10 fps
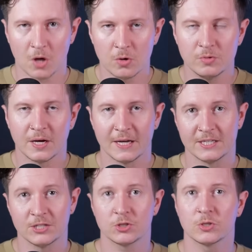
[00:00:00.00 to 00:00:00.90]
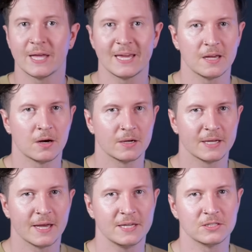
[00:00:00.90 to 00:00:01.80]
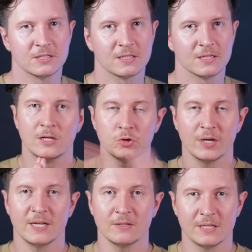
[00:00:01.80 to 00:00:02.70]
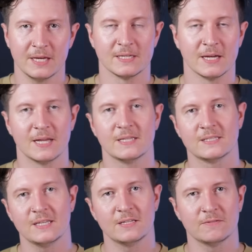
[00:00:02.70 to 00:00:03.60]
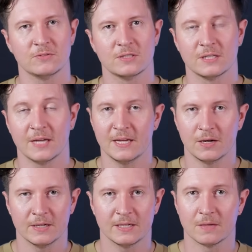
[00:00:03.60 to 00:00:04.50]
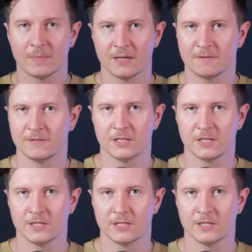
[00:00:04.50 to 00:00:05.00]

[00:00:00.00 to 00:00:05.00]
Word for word: own digital A I agency. Try it out today and see the difference that A I can make for